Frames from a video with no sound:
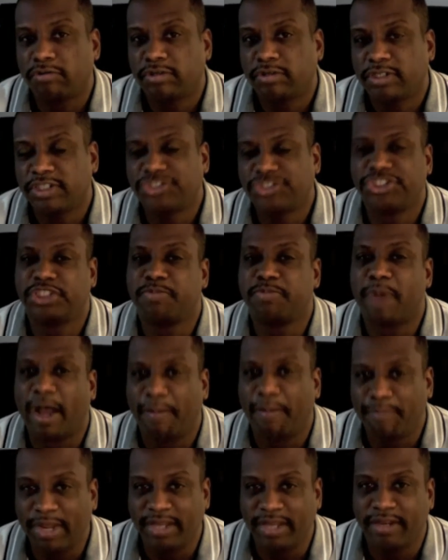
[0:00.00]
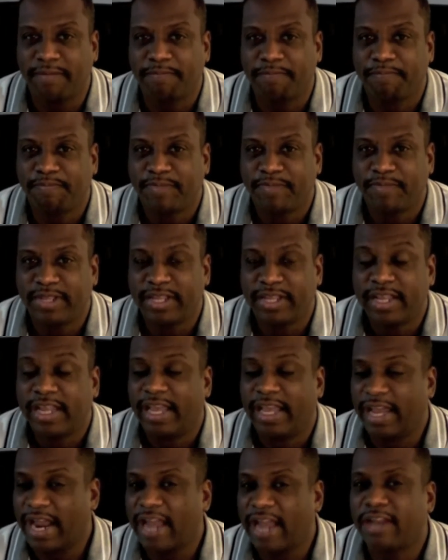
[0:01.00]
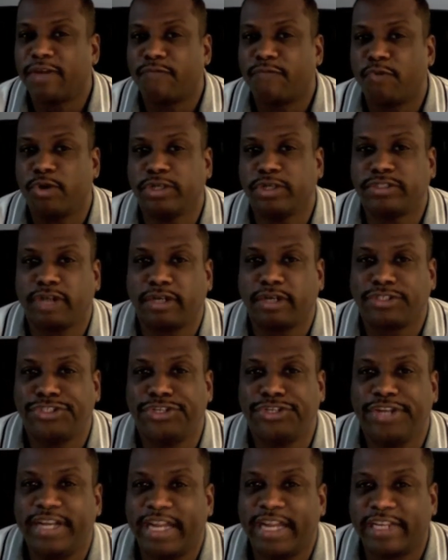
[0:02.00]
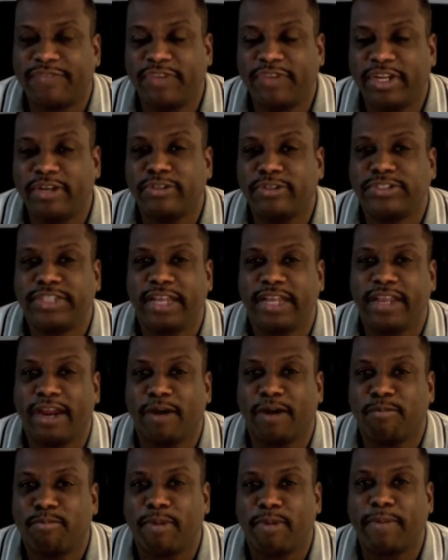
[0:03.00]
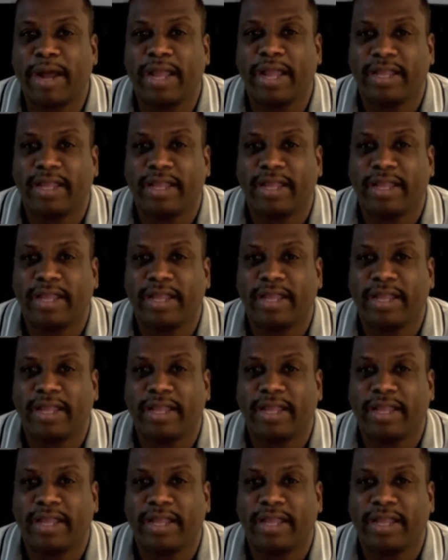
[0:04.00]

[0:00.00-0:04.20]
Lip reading: It's just my opinion. And I look forward to talking to you in the next video. Take care. Bye-bye.